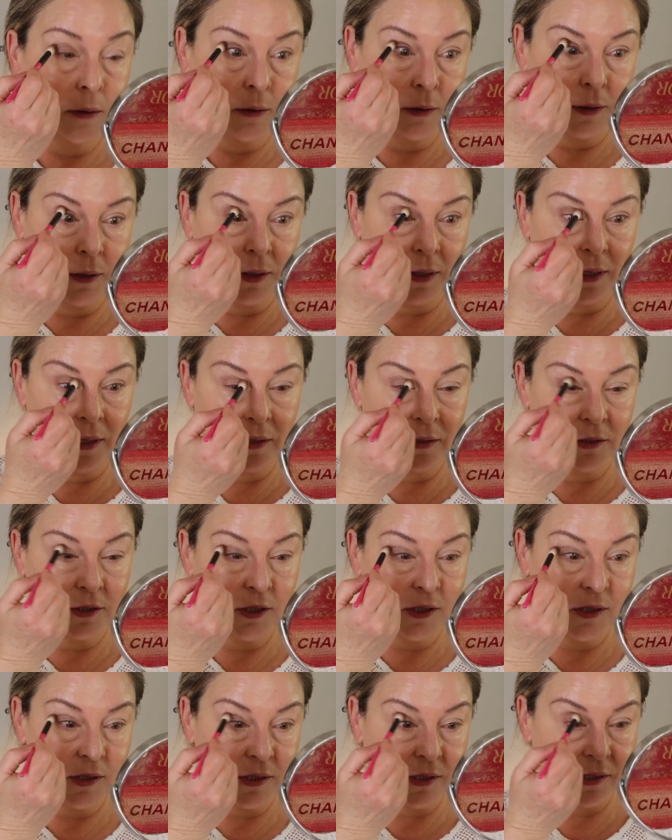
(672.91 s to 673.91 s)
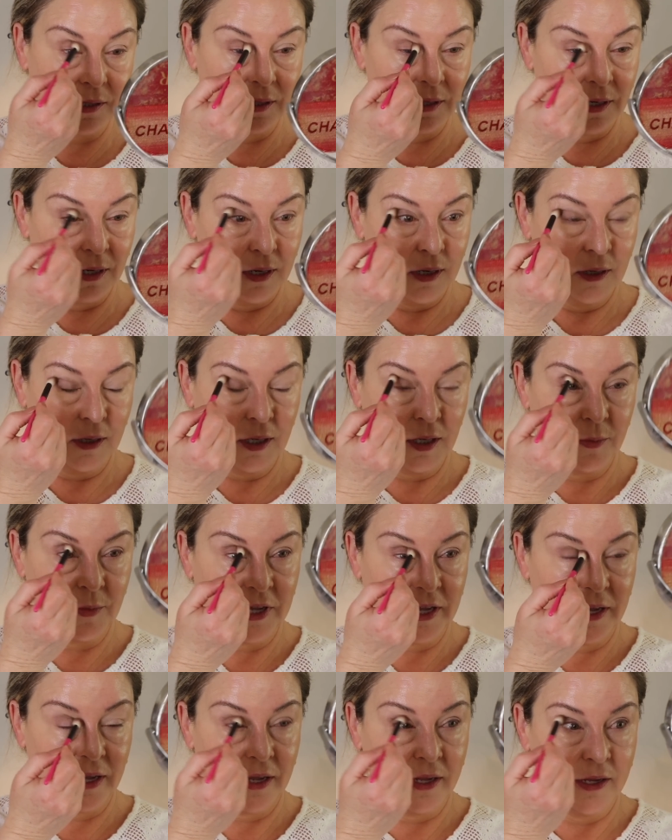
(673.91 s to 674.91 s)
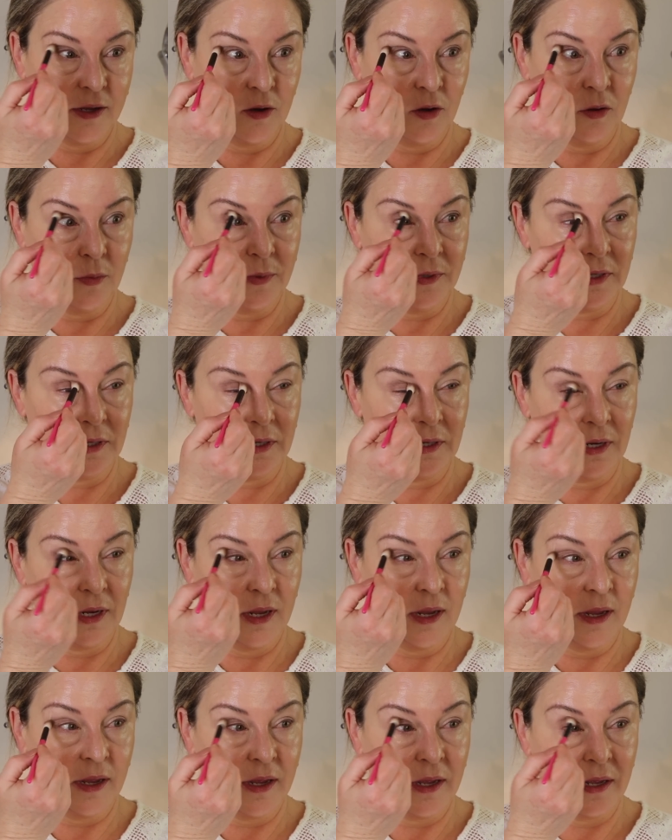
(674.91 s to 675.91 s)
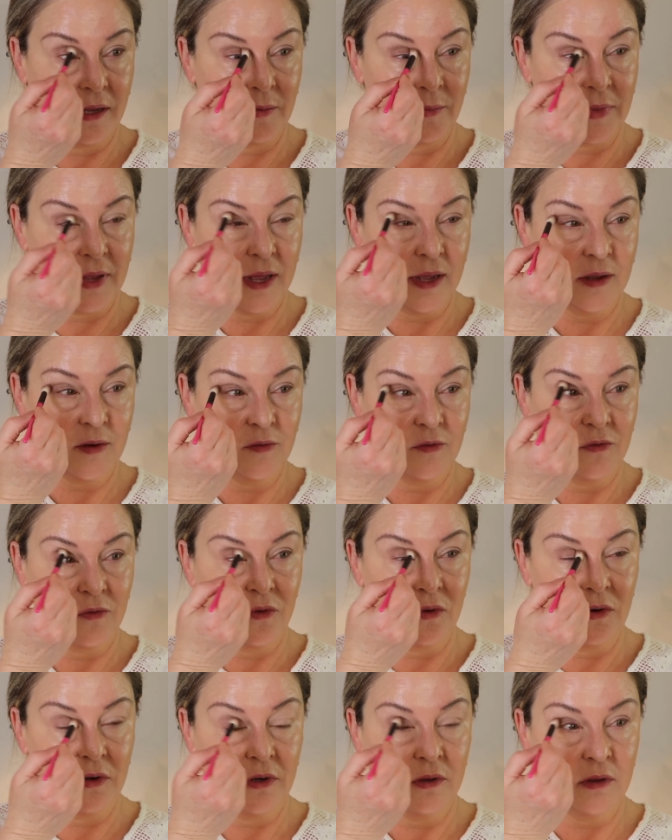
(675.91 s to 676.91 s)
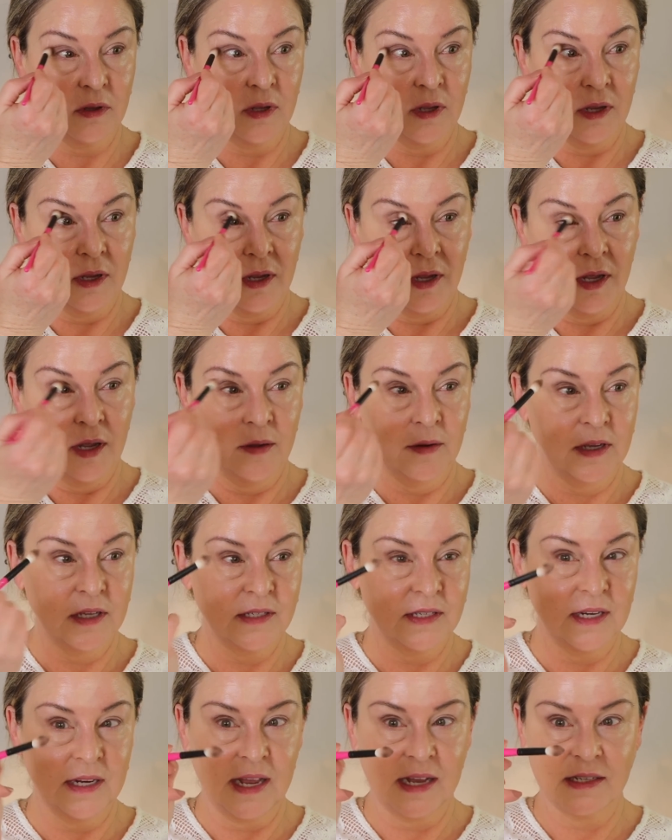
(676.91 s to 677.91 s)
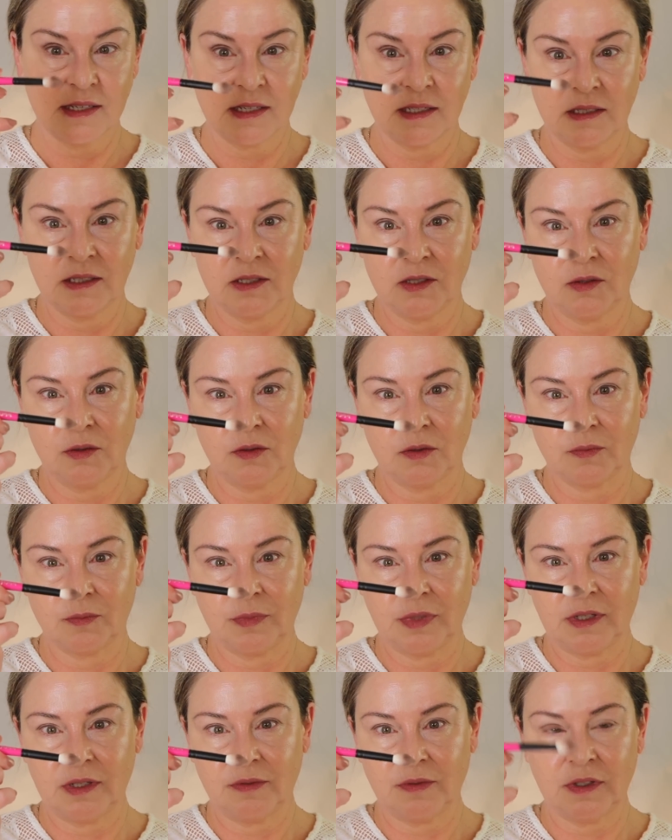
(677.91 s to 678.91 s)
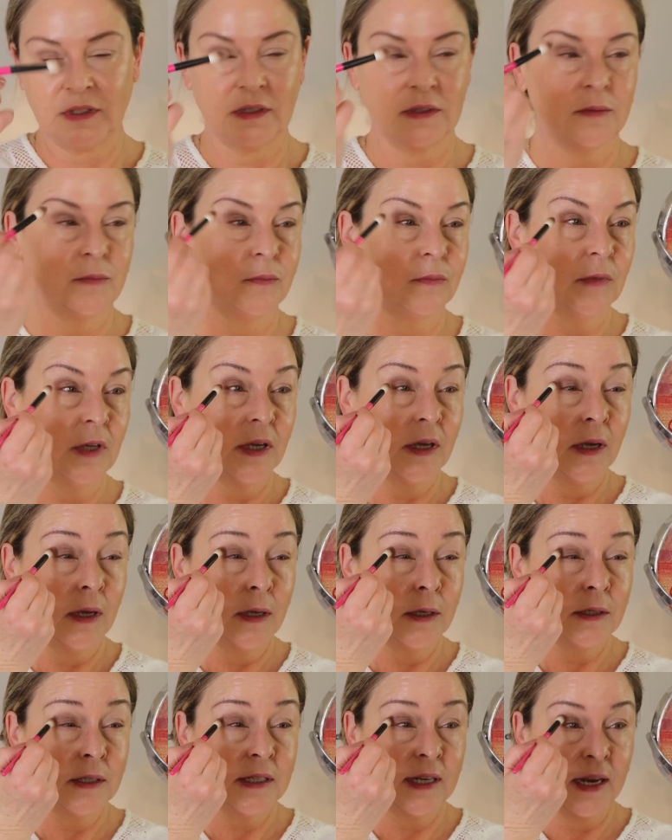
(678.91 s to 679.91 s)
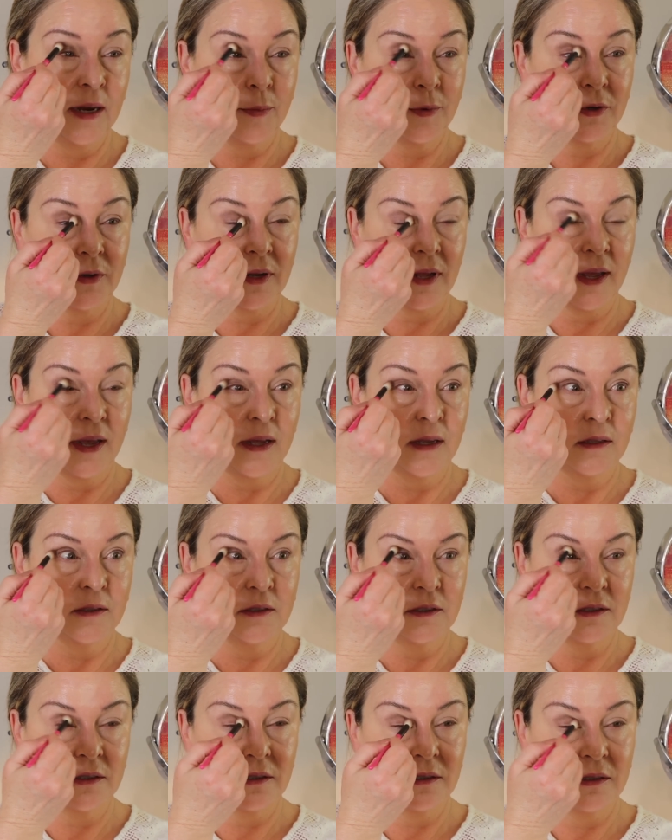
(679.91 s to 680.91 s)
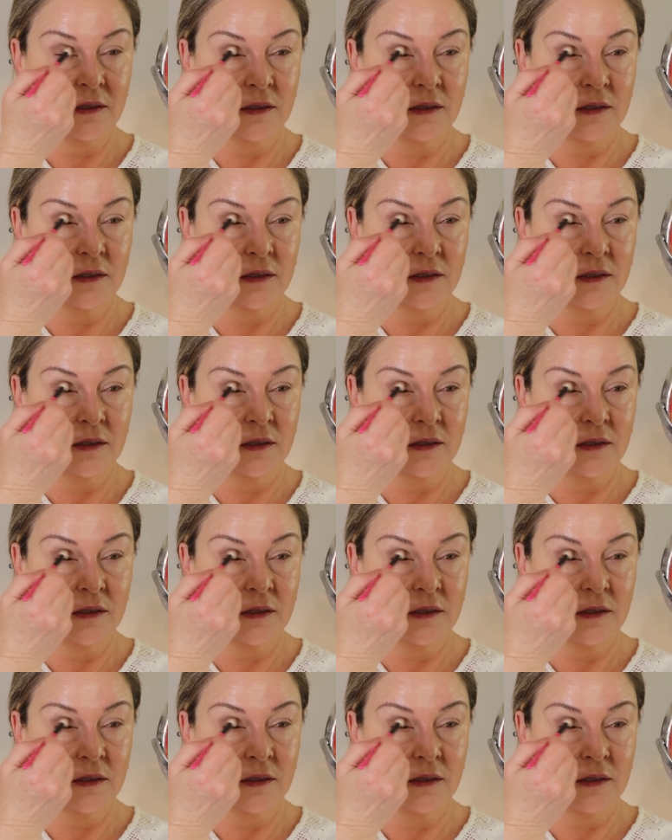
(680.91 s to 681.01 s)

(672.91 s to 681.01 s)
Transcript: And now just keep my eye open and back and forth, because it has a little bit of a tapered edge.